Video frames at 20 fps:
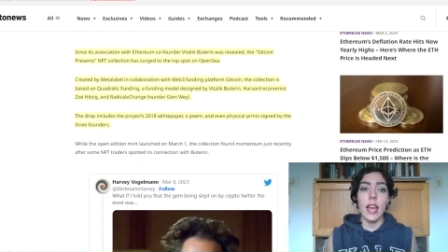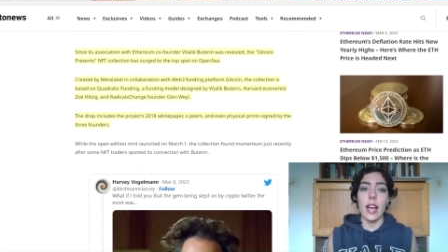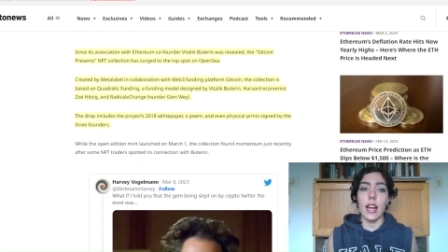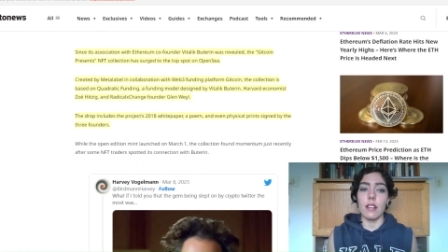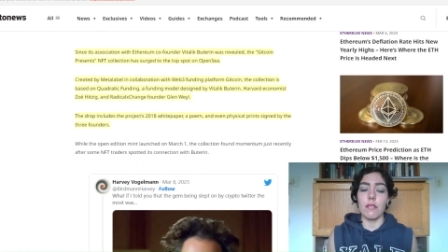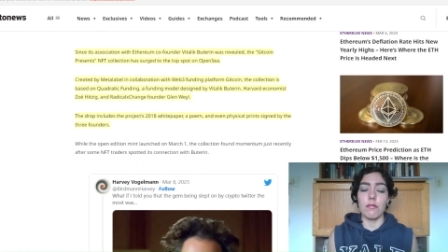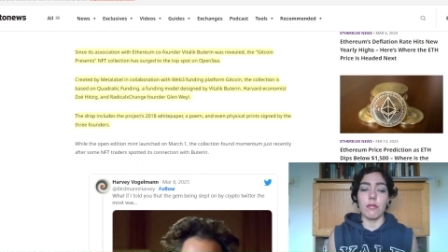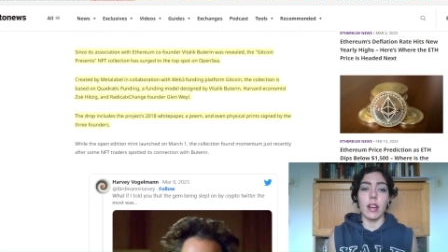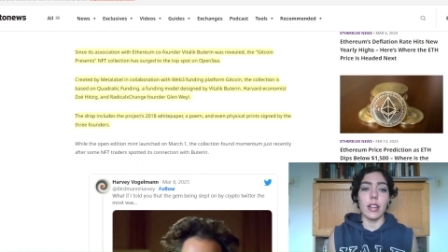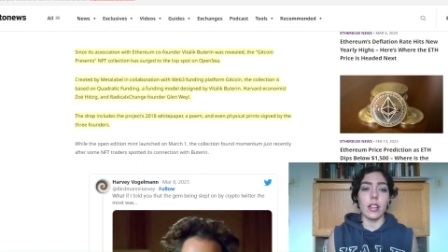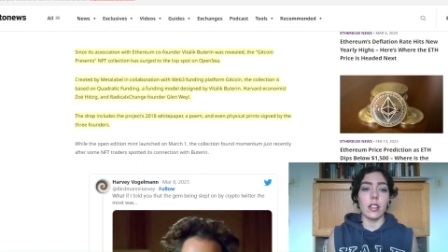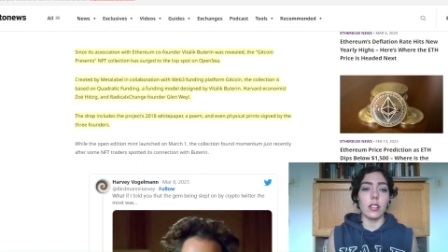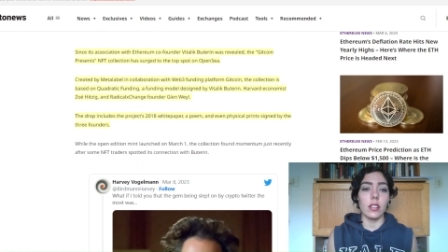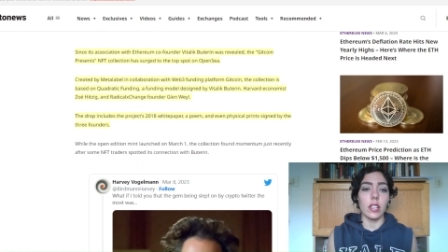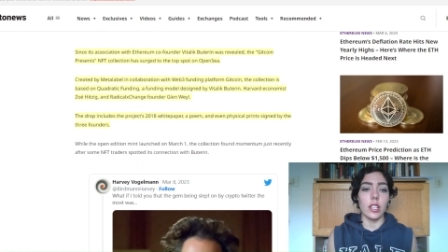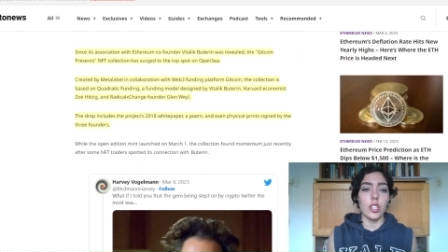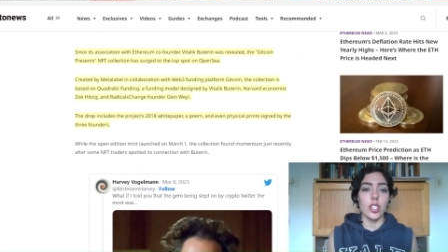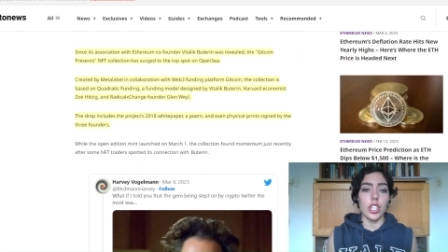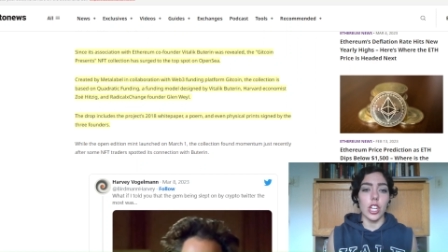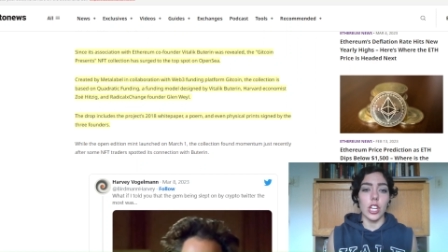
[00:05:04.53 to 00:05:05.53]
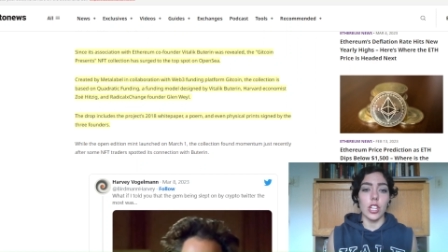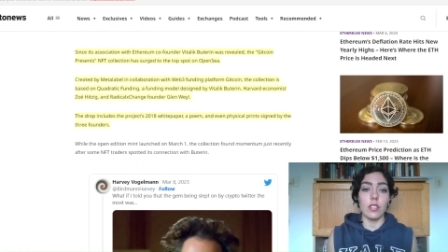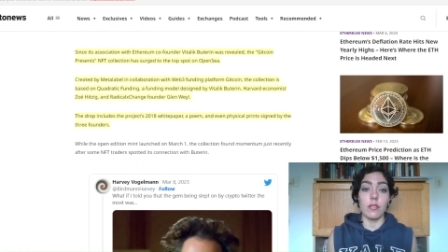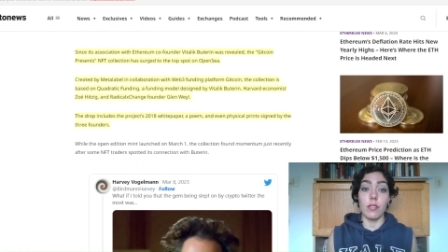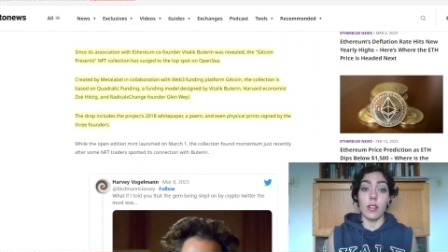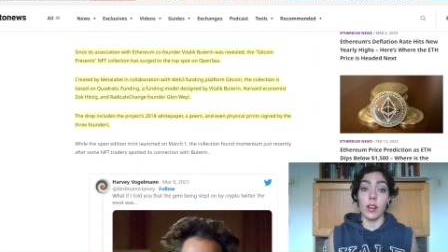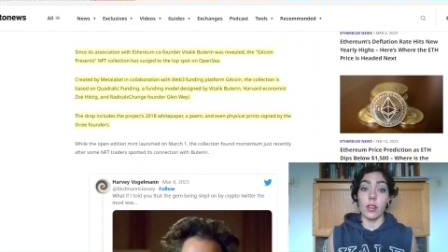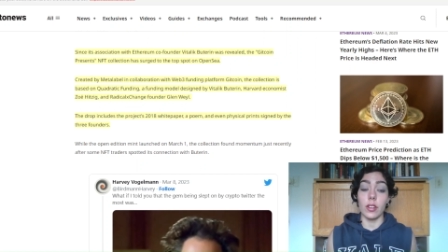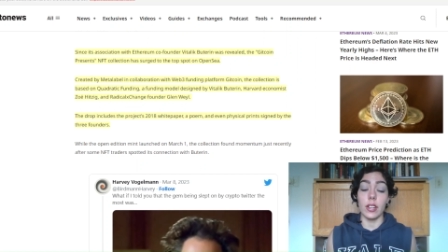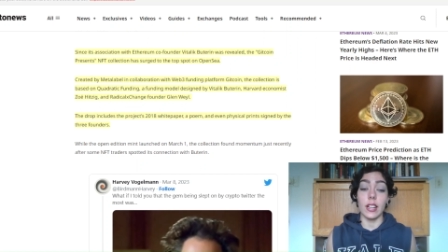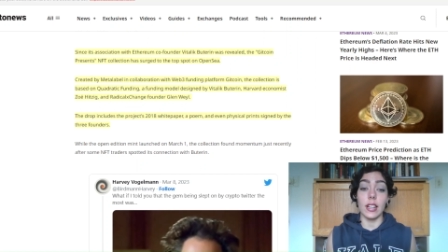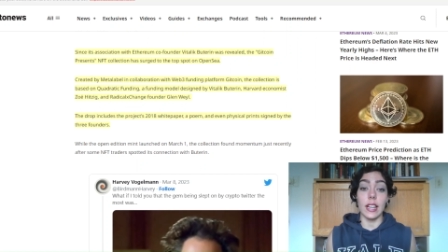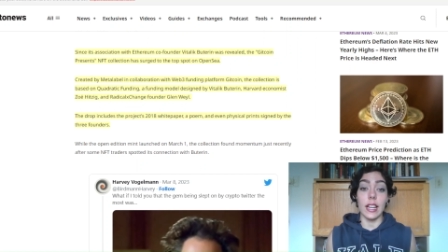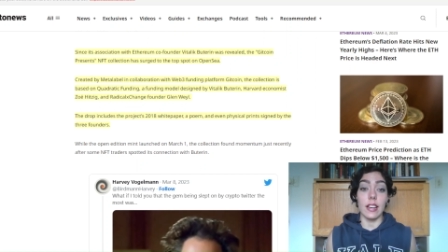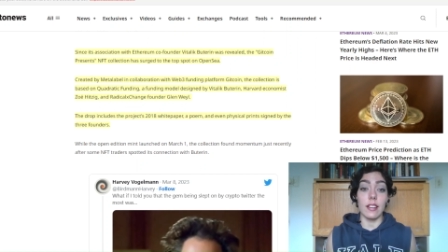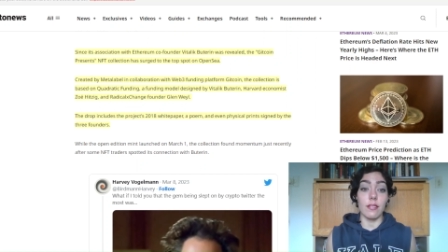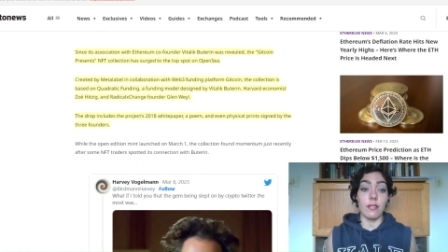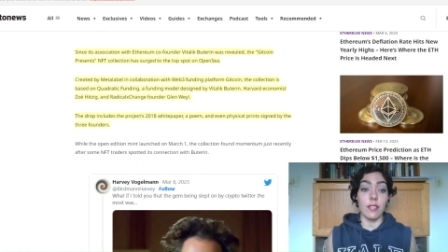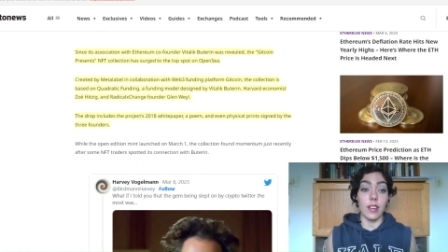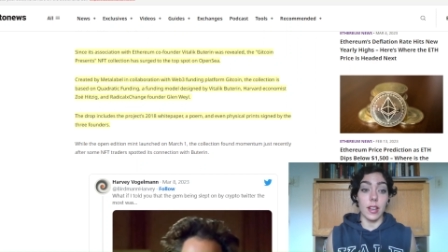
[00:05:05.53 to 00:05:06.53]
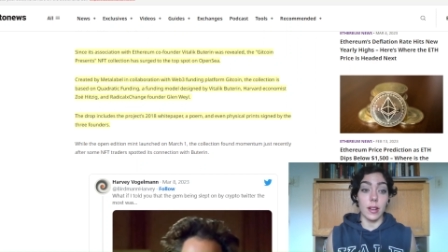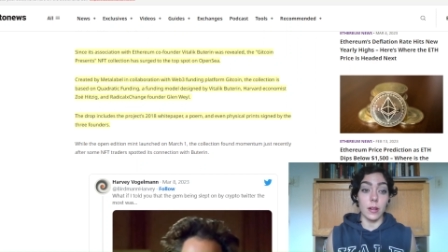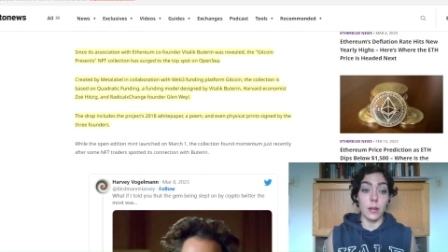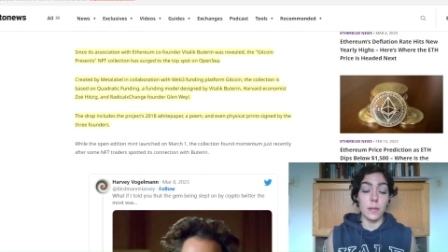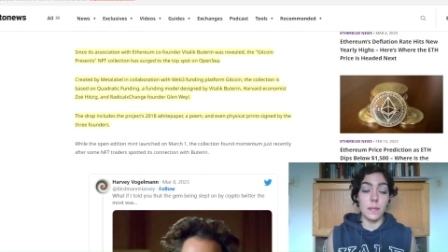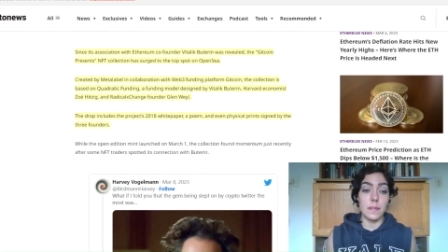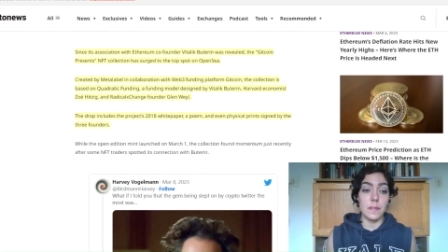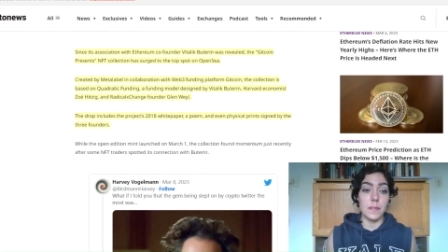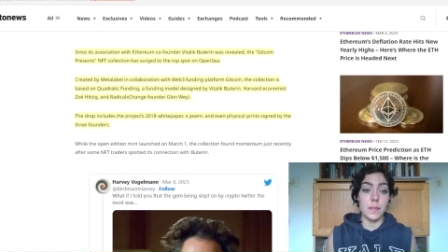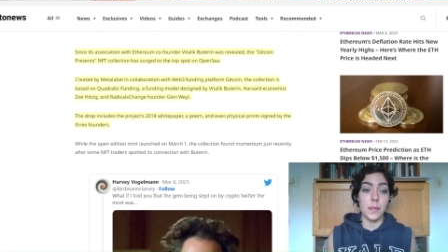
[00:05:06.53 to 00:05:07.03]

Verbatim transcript: and Radical Exchange founder Glenn Vail.